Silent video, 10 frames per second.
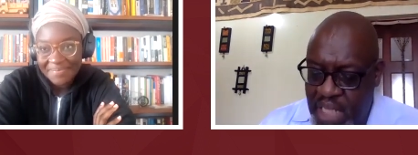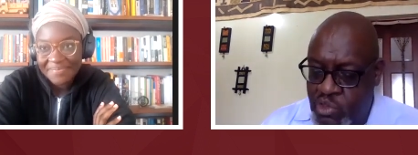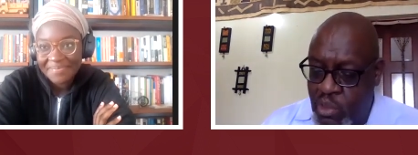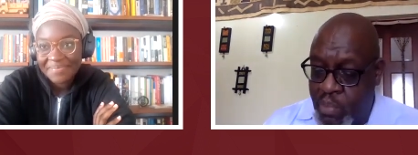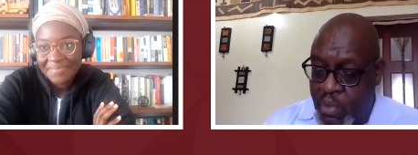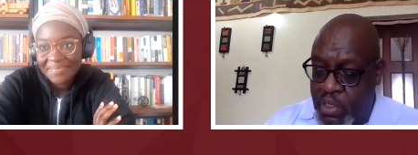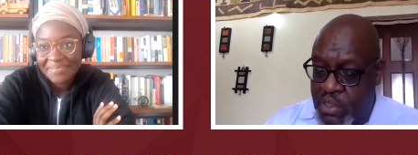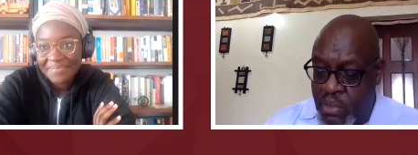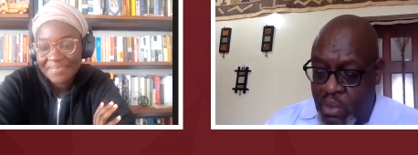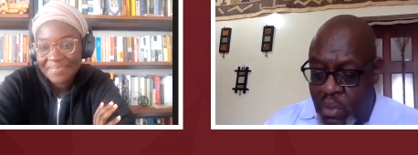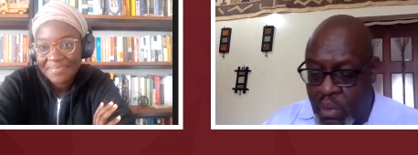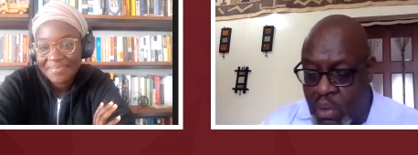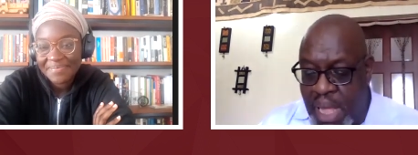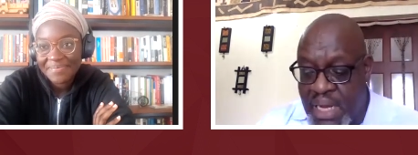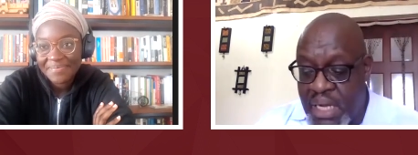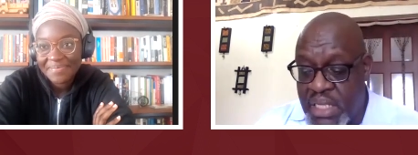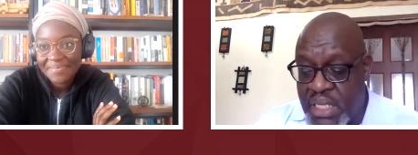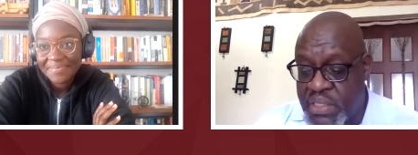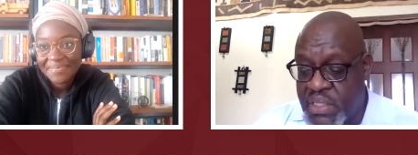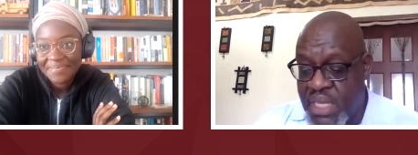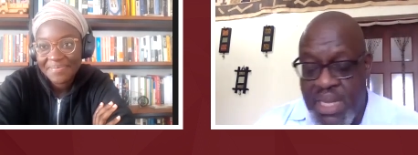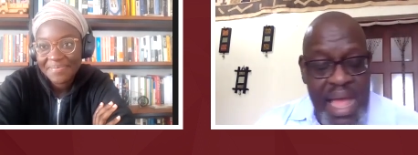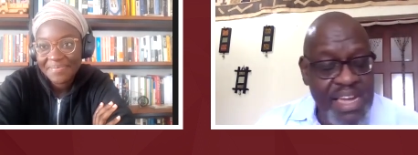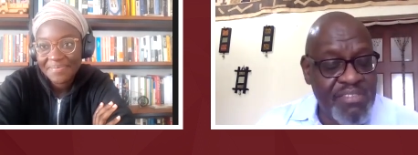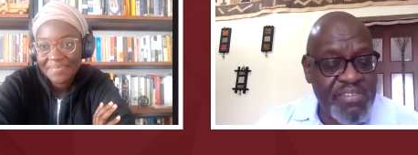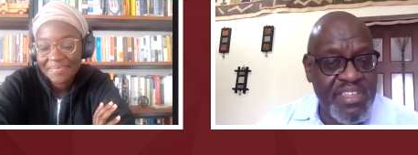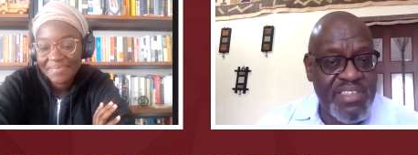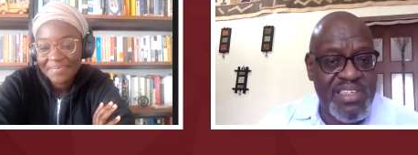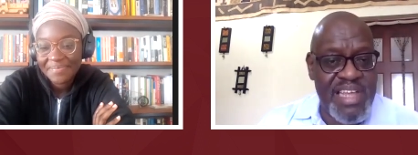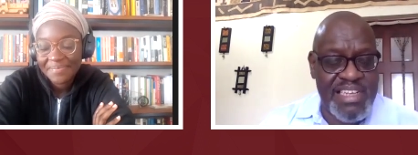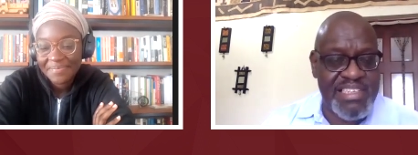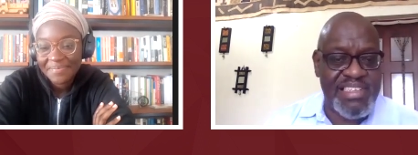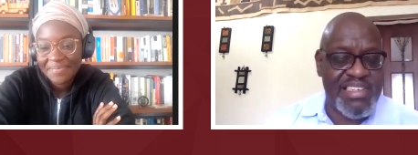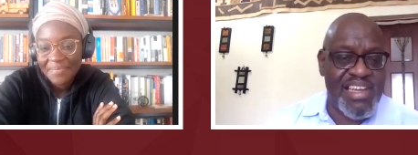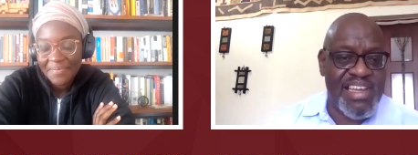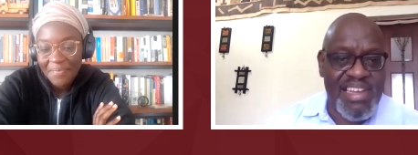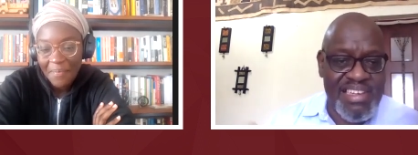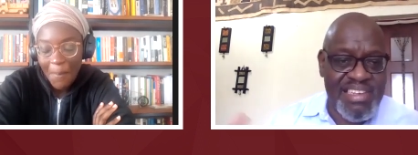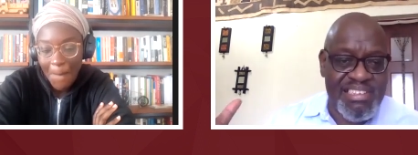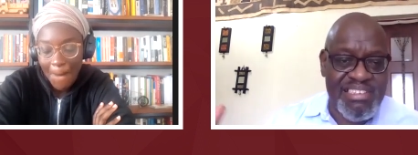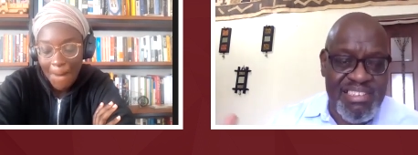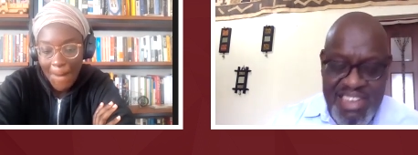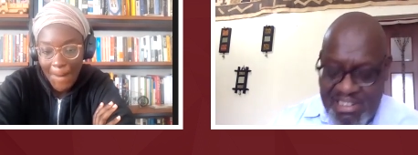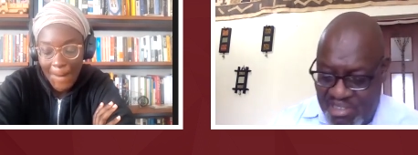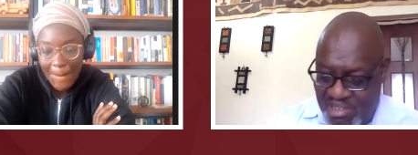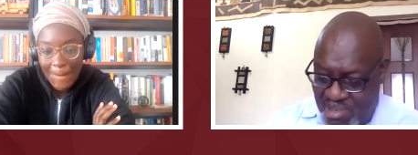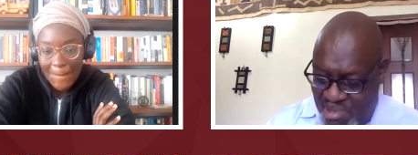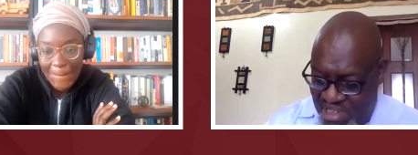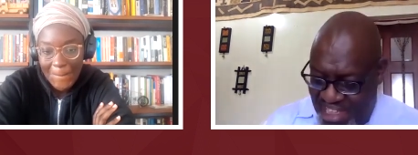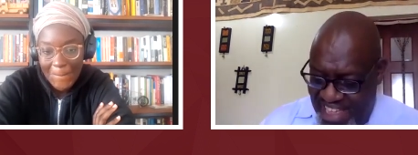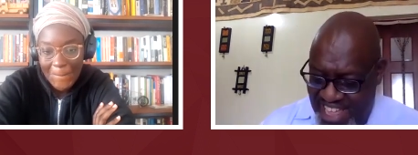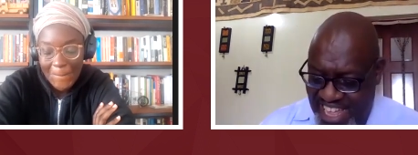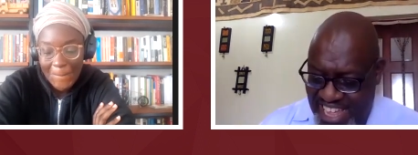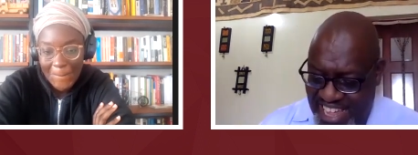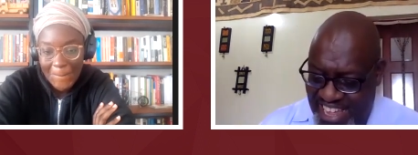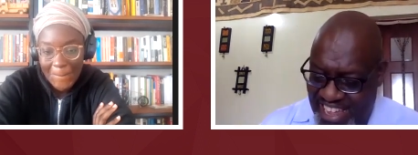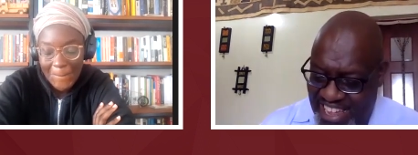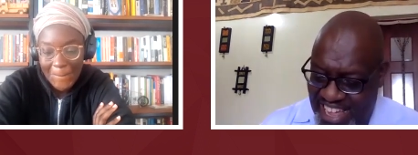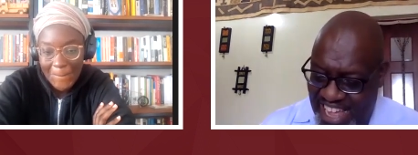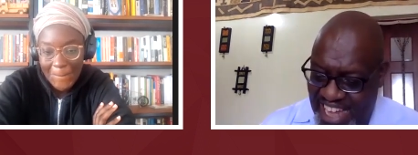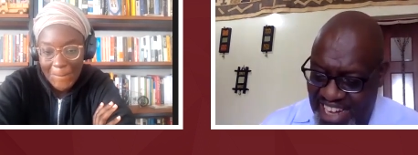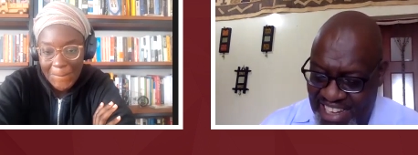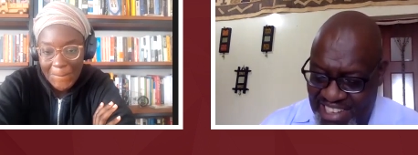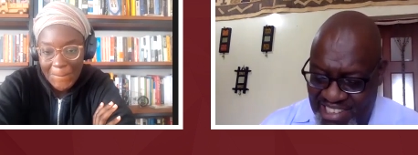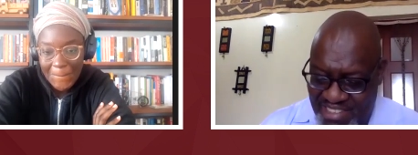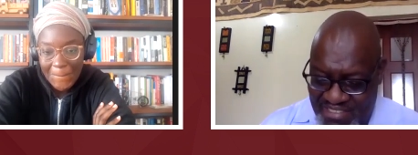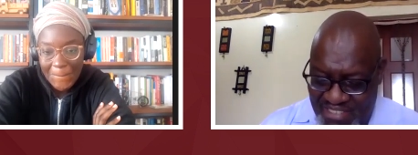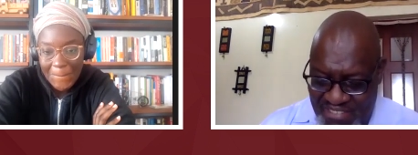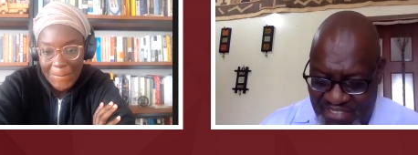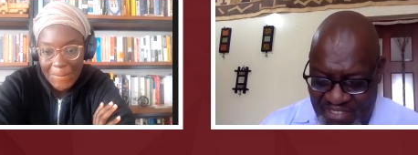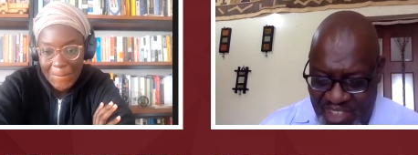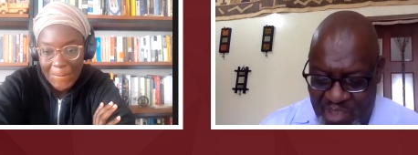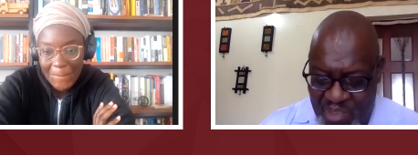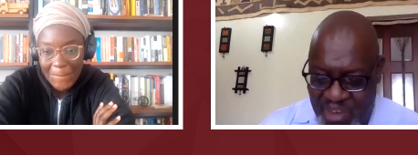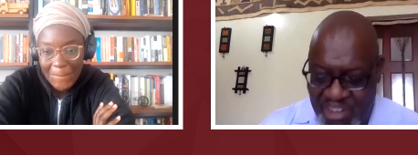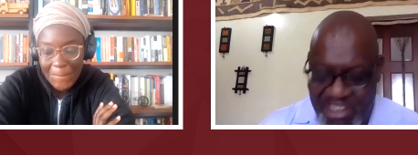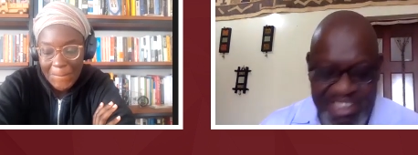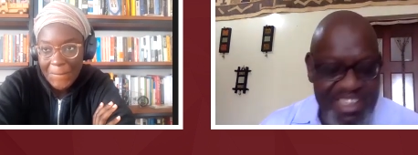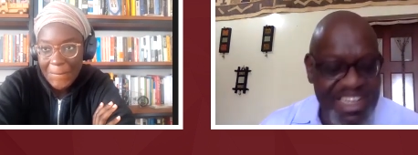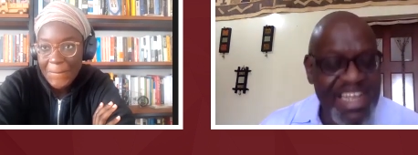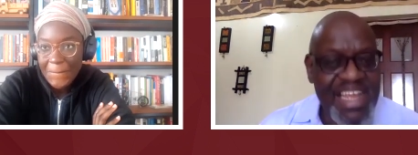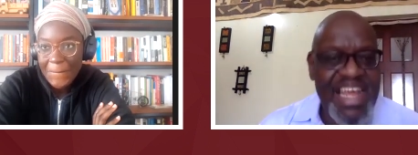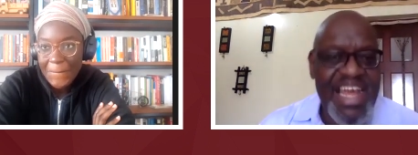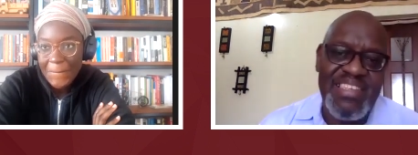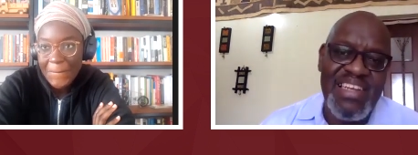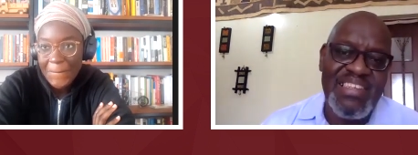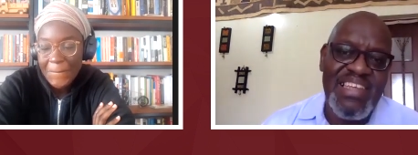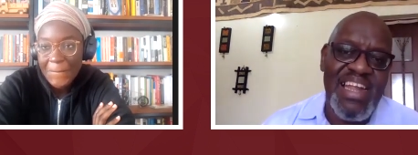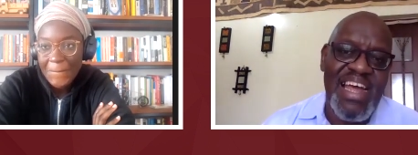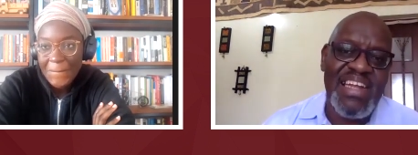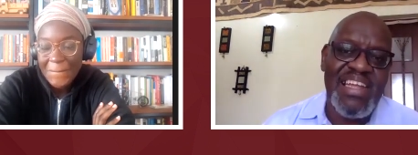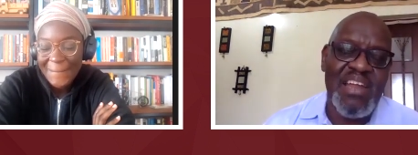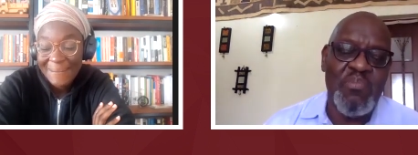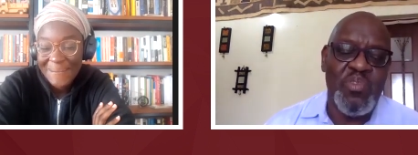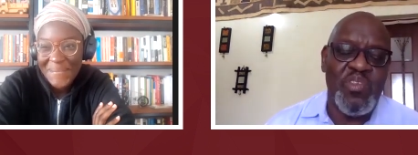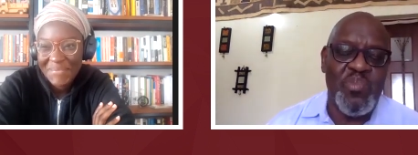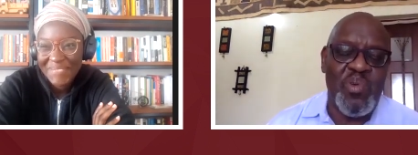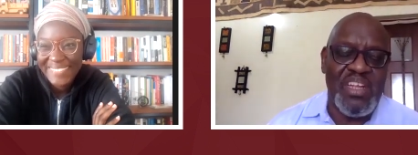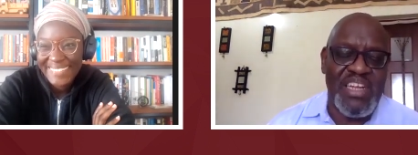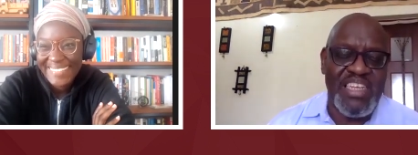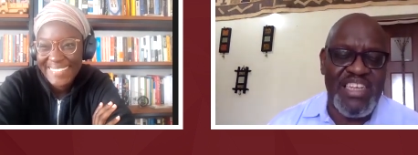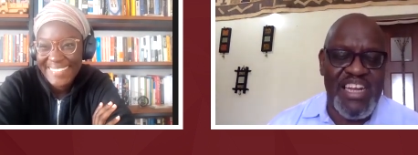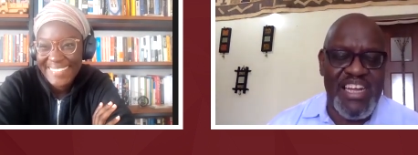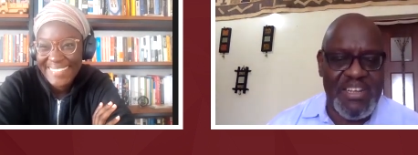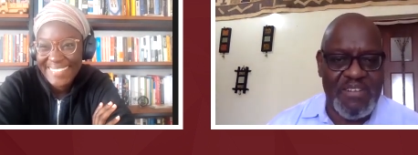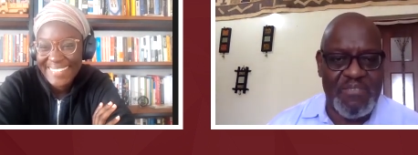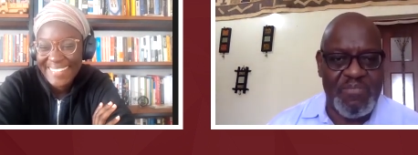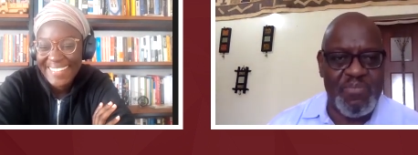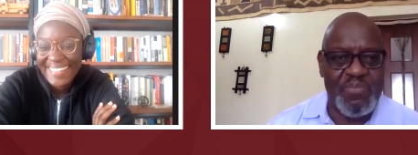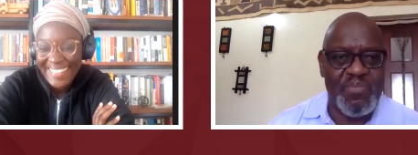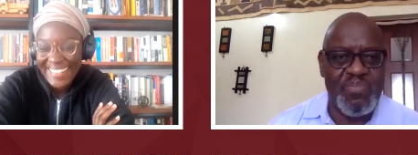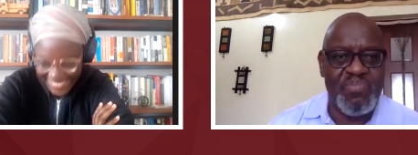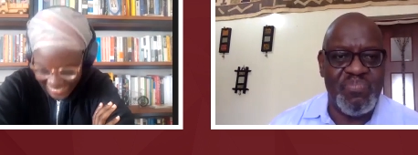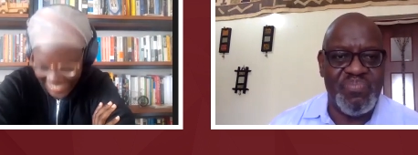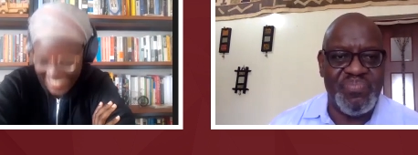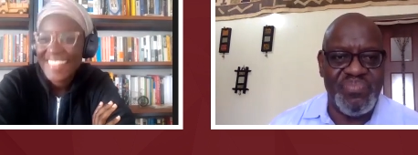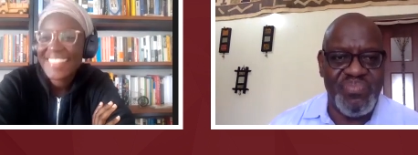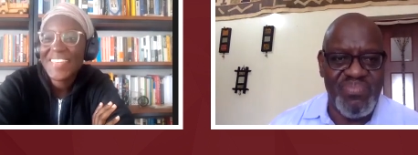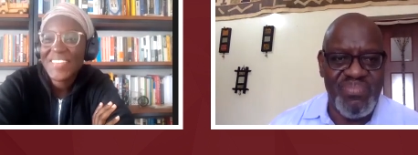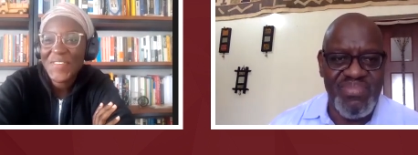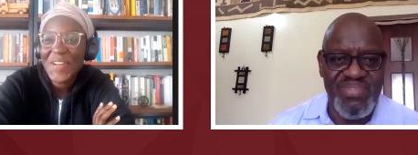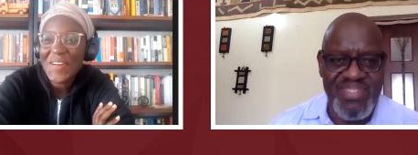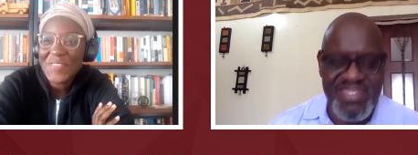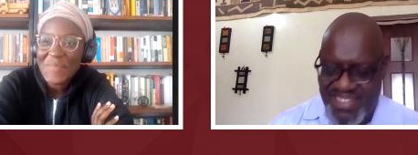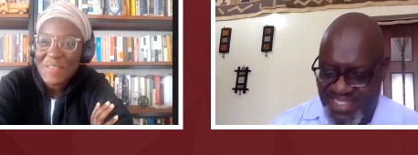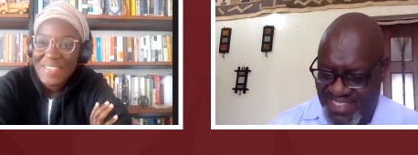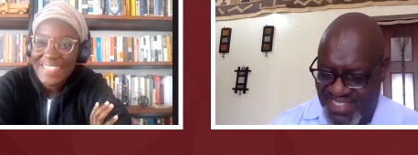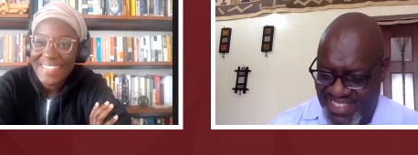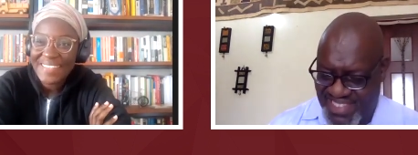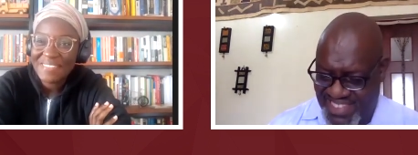Speaker 1: is also a political analyst and activist and general analyst of the human condition. Asante sana and karibu this morning, Nanjala.
Speaker 2: Thank you for having me. I'm excited